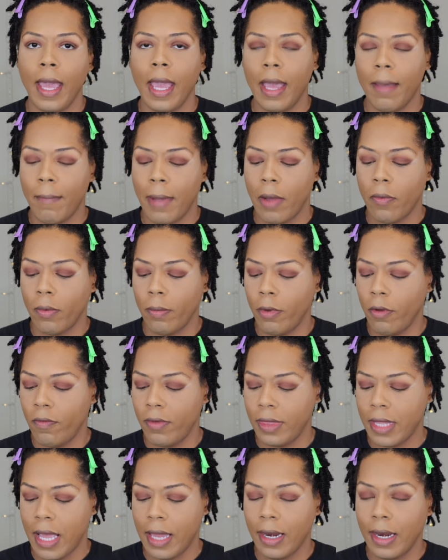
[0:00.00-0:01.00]
and by
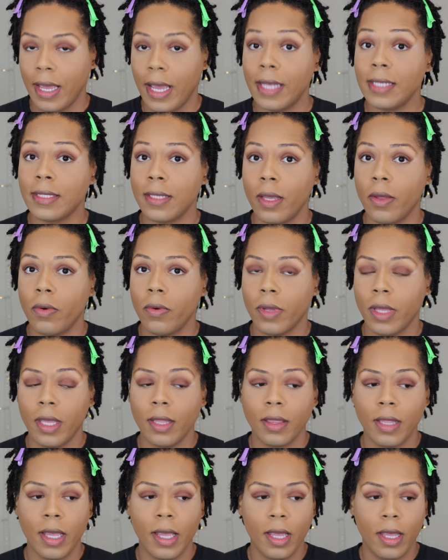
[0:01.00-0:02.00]
removing that last it'll
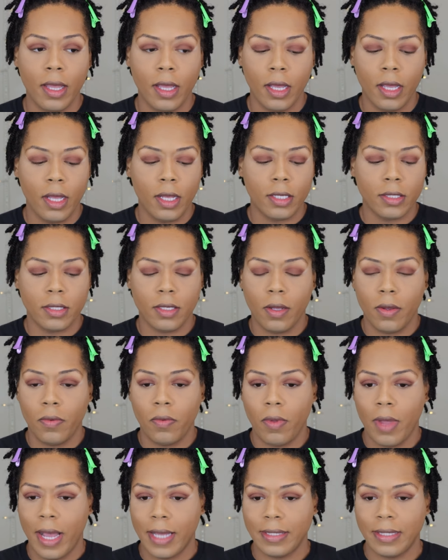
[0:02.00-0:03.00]
get that
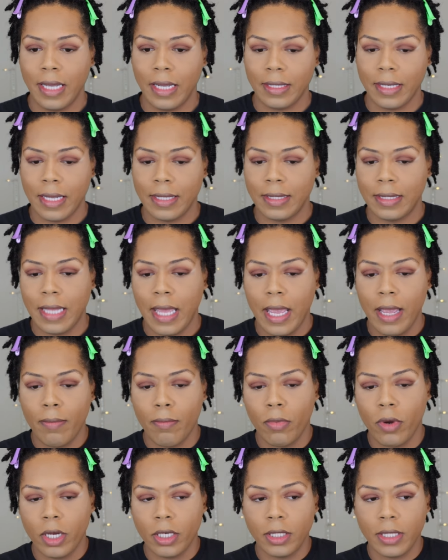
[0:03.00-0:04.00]
so I take that
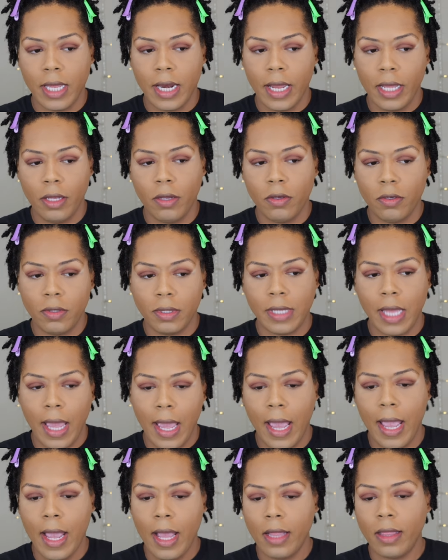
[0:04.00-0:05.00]
same brush that I used
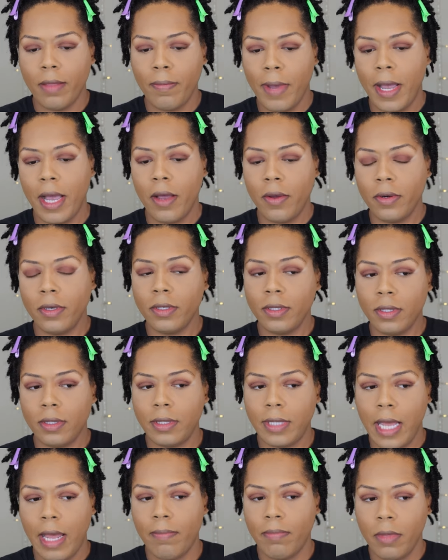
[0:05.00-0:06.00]
to add the powders
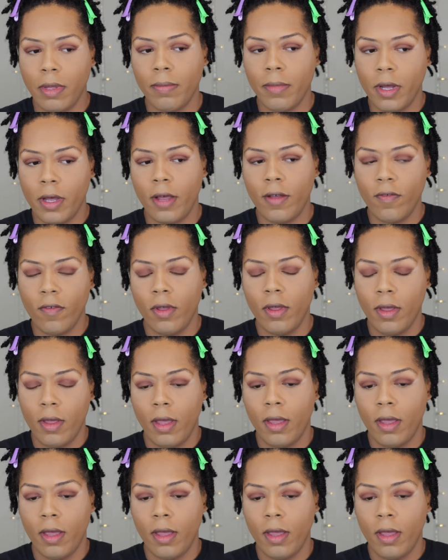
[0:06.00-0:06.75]
tap them off